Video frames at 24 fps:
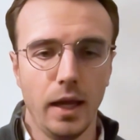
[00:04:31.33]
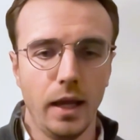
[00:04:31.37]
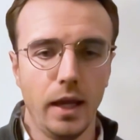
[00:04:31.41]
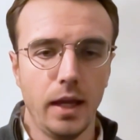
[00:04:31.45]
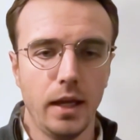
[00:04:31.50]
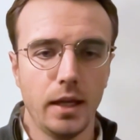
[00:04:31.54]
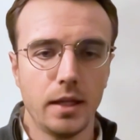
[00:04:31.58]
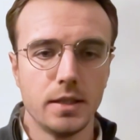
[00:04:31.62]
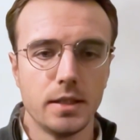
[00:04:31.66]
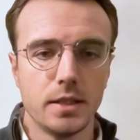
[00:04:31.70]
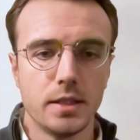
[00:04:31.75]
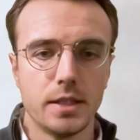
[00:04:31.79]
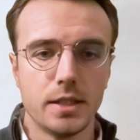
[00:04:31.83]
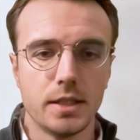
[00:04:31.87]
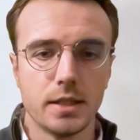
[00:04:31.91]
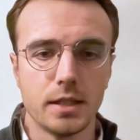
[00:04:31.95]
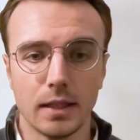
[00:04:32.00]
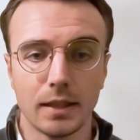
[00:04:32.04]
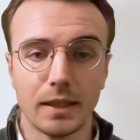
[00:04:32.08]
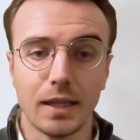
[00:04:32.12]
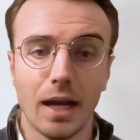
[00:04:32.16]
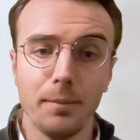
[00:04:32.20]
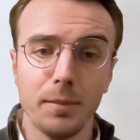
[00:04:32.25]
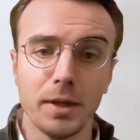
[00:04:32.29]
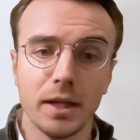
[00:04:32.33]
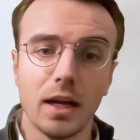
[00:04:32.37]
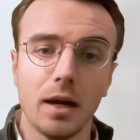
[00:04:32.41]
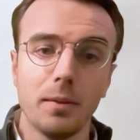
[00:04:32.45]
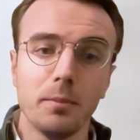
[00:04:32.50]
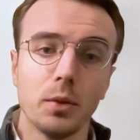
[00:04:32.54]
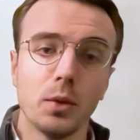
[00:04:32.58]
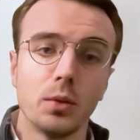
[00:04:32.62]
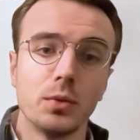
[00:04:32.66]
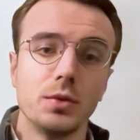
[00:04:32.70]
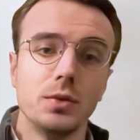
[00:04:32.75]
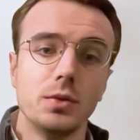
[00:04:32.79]
And coming
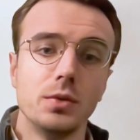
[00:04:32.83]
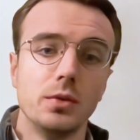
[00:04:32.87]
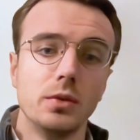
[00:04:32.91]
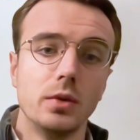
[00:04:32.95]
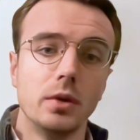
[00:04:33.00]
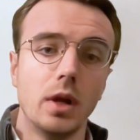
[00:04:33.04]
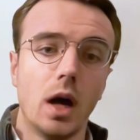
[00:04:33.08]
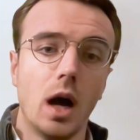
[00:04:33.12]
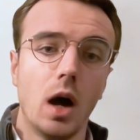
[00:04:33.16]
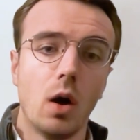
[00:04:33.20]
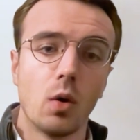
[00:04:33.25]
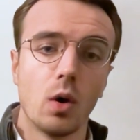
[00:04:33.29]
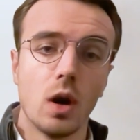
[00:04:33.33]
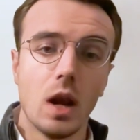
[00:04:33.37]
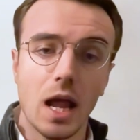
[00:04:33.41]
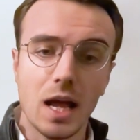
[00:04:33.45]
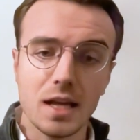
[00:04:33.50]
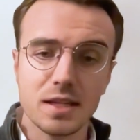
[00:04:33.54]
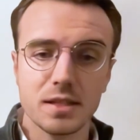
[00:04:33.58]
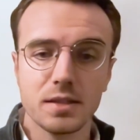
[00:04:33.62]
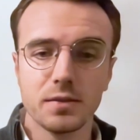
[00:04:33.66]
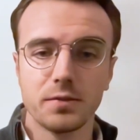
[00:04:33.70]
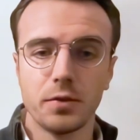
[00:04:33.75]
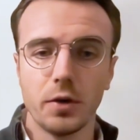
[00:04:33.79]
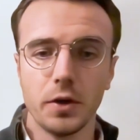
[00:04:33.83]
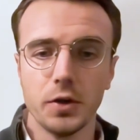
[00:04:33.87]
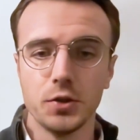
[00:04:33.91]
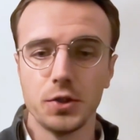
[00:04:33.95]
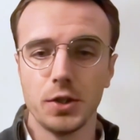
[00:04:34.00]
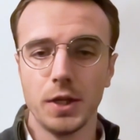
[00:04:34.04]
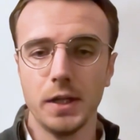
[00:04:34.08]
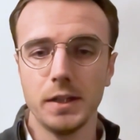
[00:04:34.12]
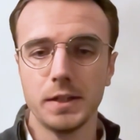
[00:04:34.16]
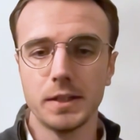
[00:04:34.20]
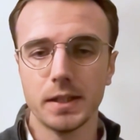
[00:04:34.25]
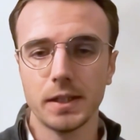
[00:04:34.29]
up on our last
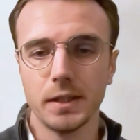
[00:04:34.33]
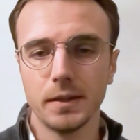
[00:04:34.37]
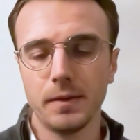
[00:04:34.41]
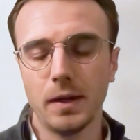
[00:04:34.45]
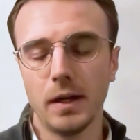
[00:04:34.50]
differentiator,